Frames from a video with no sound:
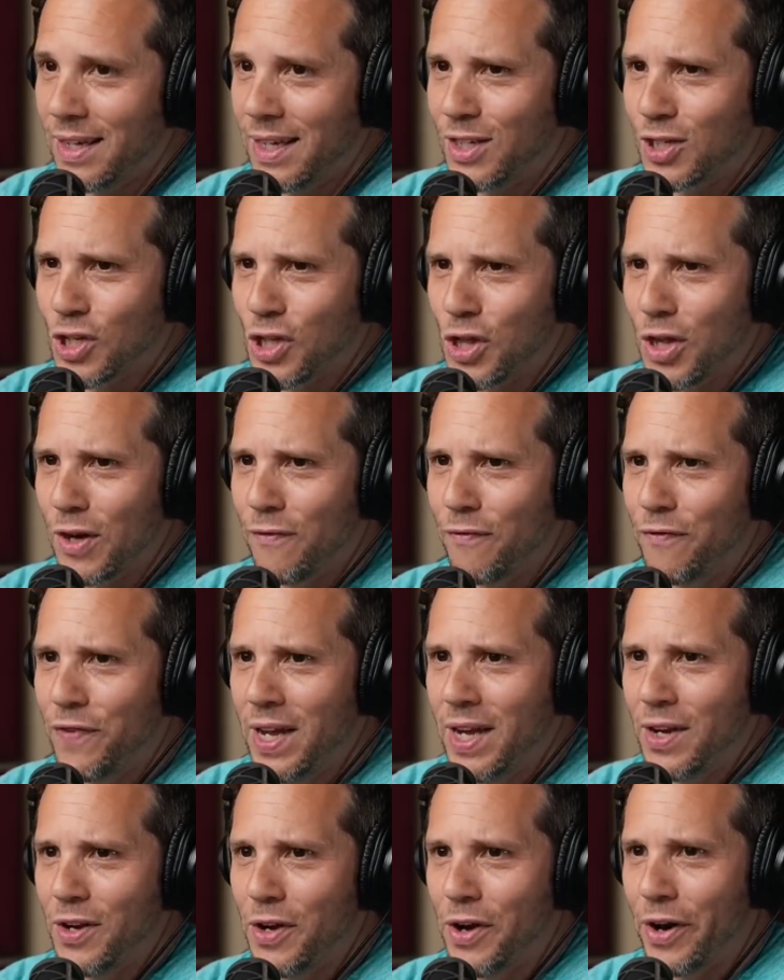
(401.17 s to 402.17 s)
it's the
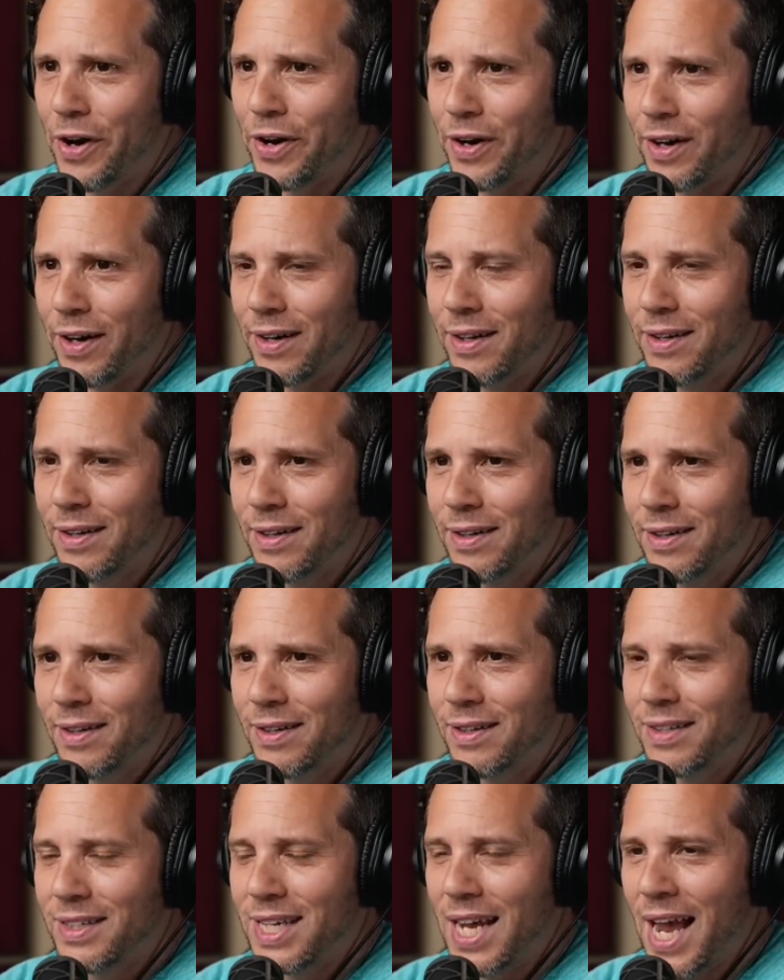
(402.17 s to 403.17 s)
Vintner.
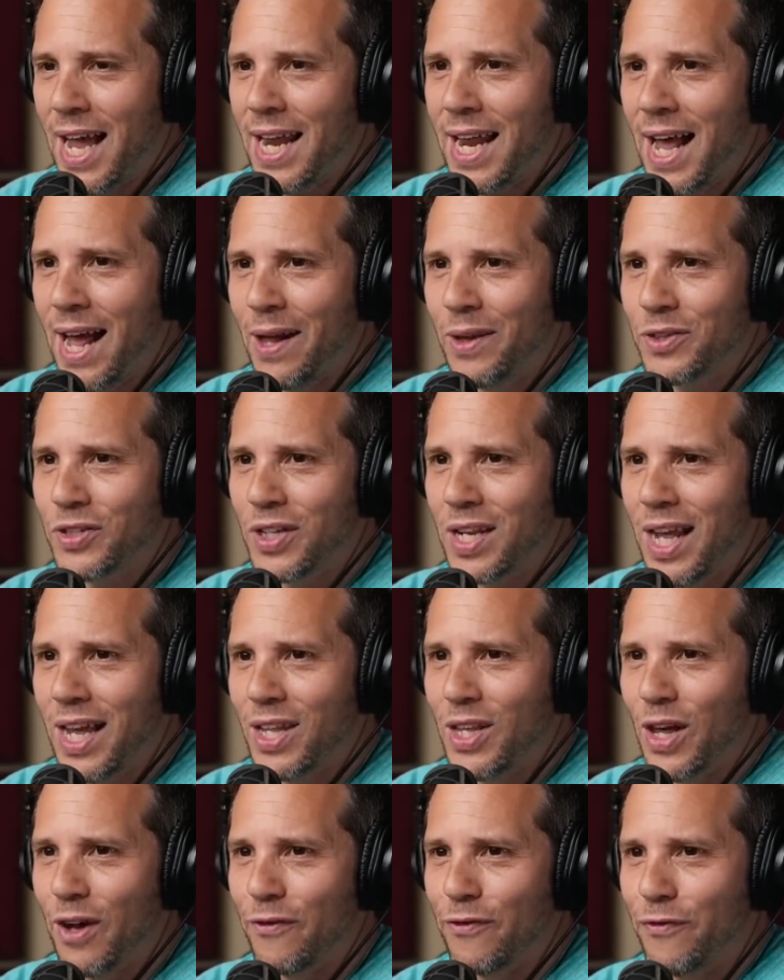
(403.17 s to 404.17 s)
Danhausen
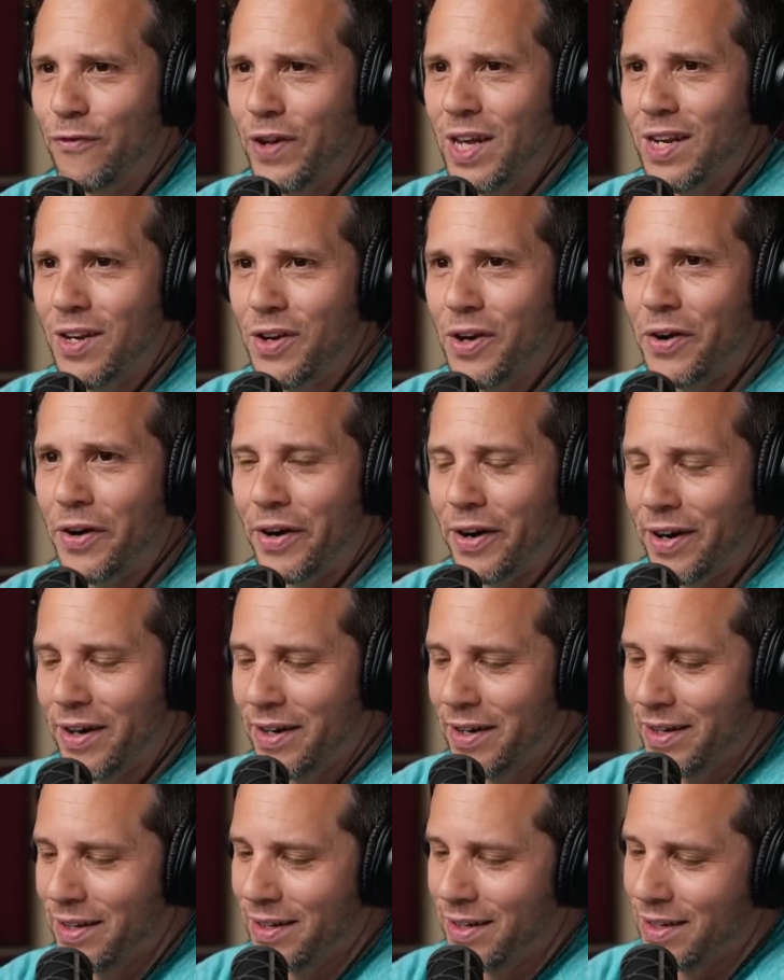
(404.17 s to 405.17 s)
and the
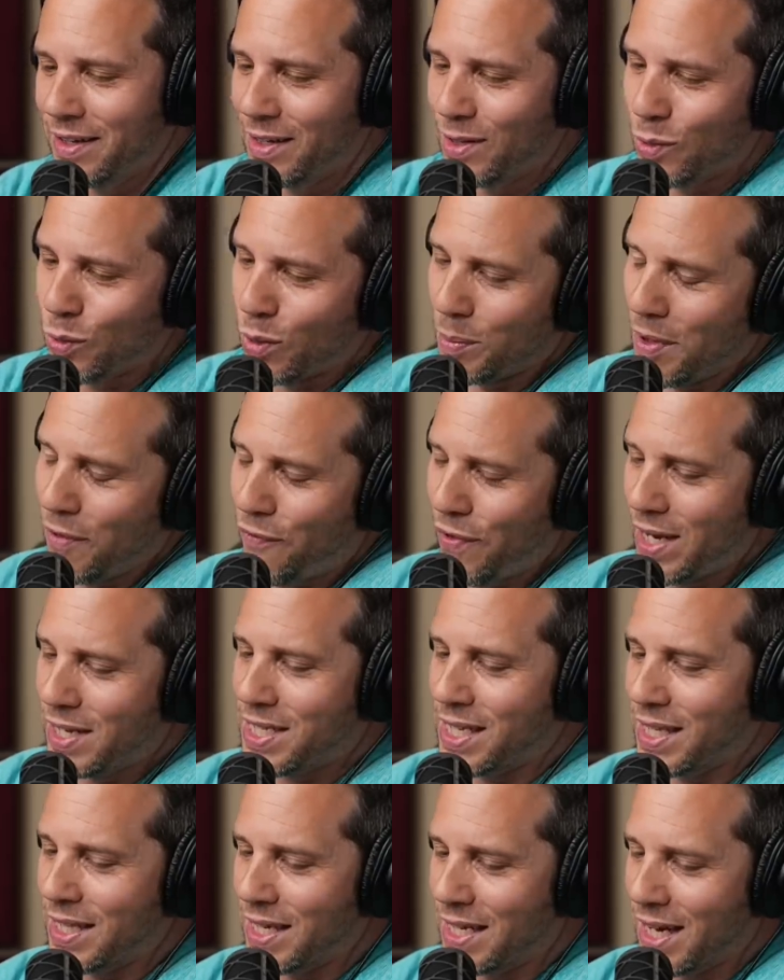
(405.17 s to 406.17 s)
Vintner will be
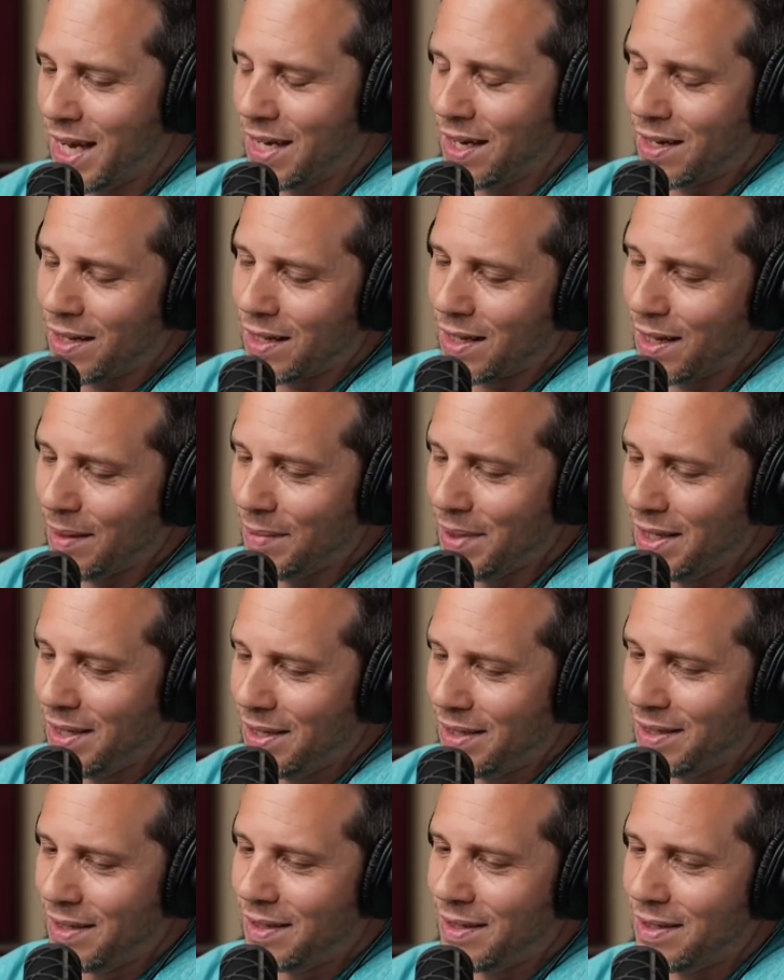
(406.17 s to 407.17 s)
facing the Gun Club
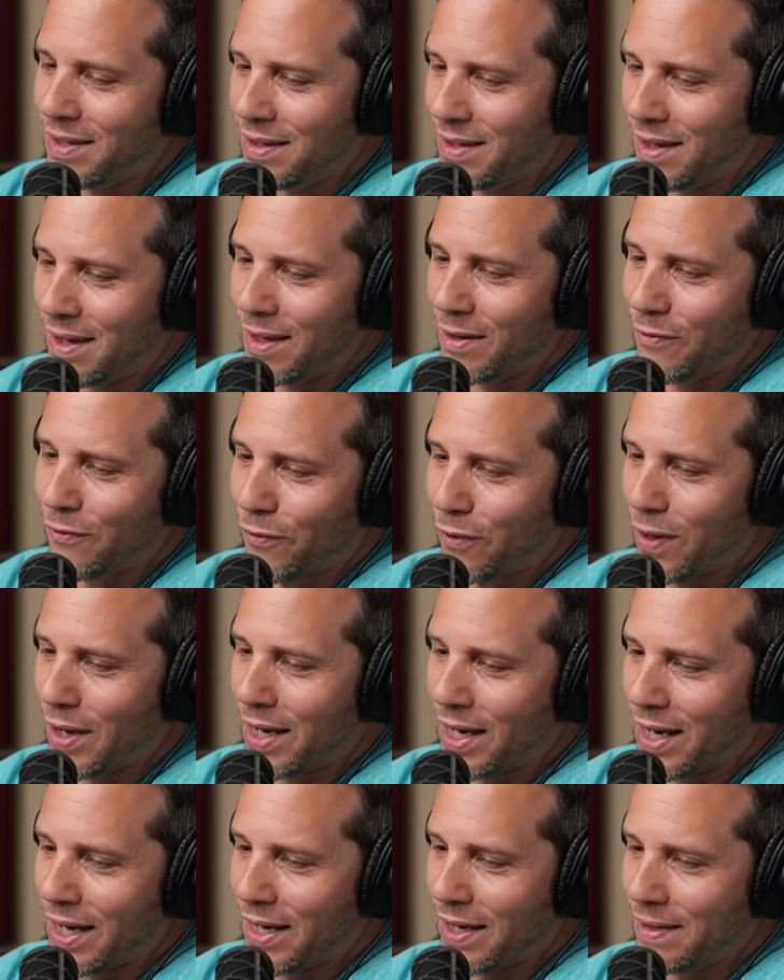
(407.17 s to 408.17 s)
on
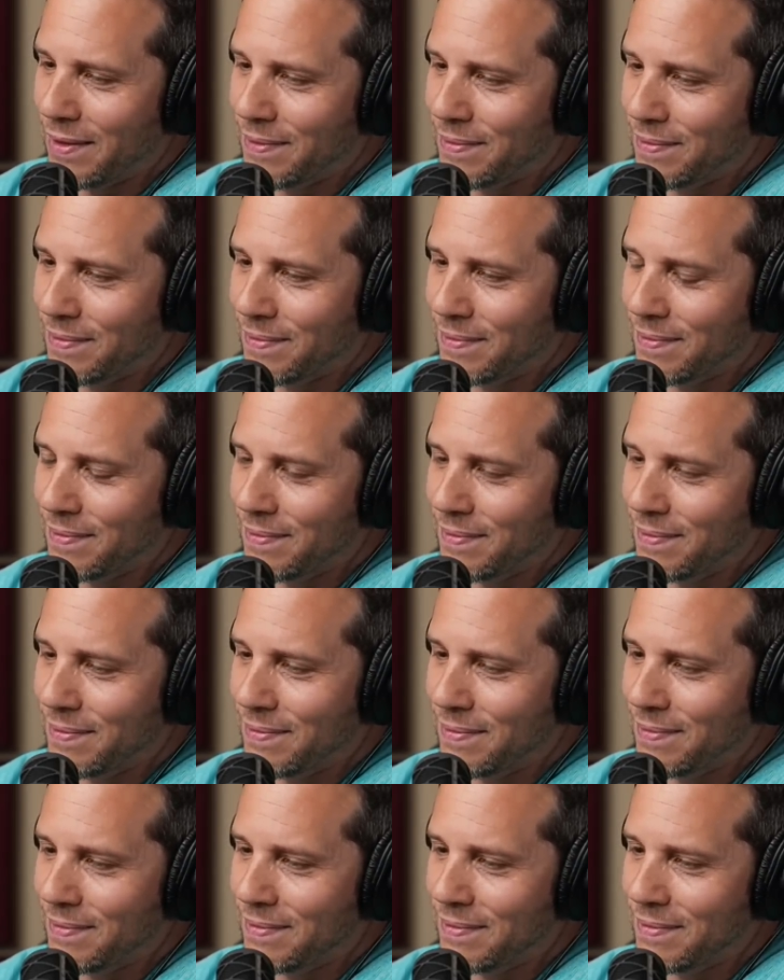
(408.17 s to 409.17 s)
Friday.
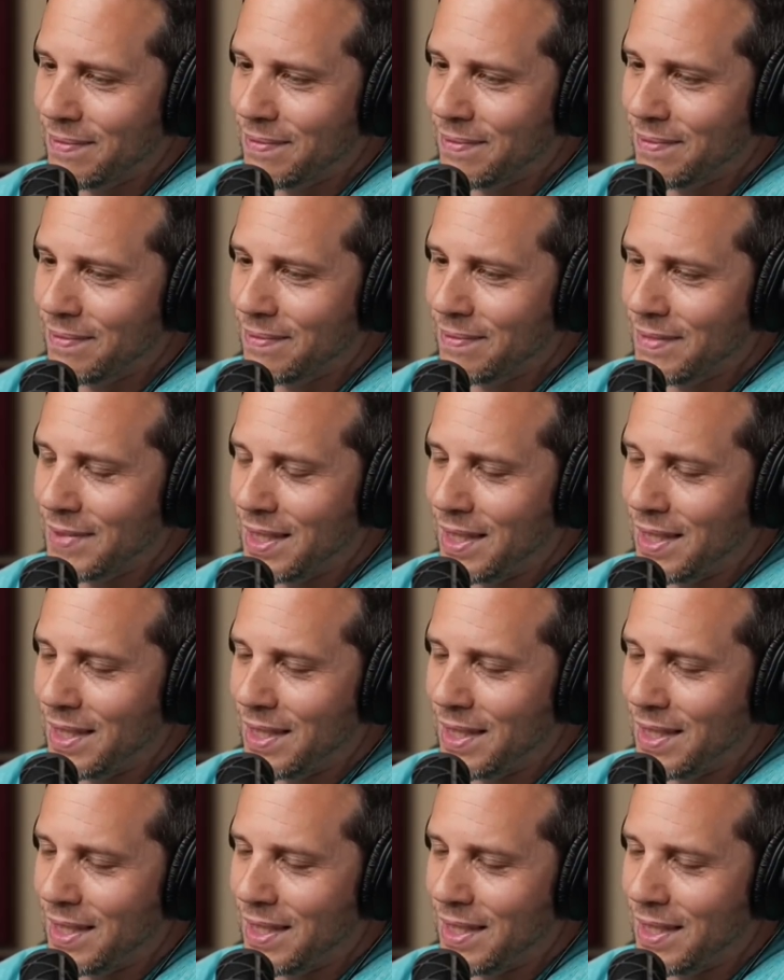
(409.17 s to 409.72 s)
Beardhausen.